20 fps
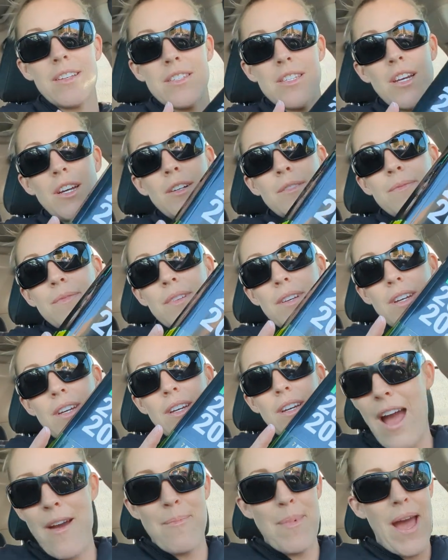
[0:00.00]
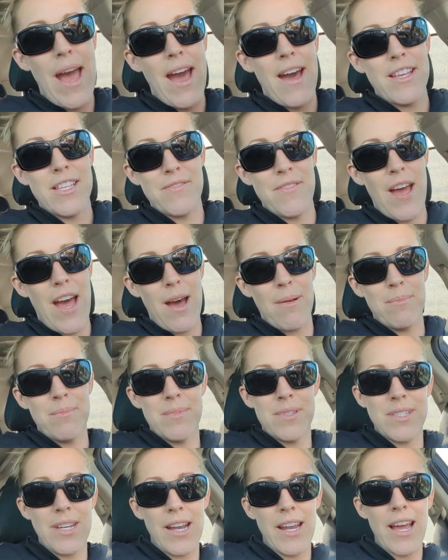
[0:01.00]
So I have my ASVAB
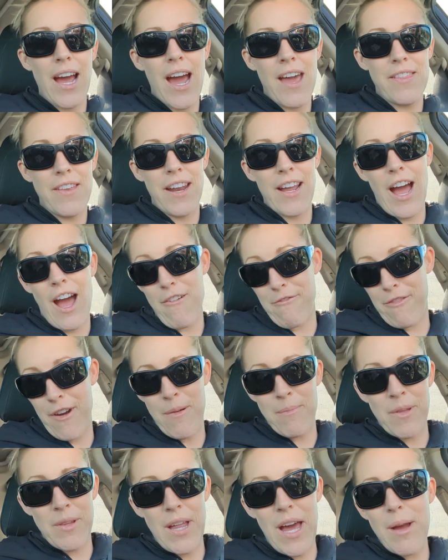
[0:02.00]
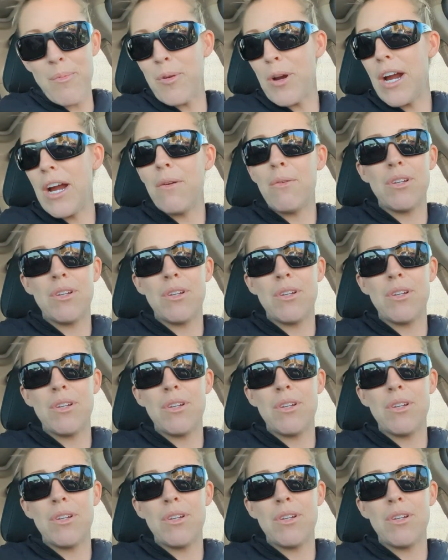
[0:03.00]
study guide that I got from the library,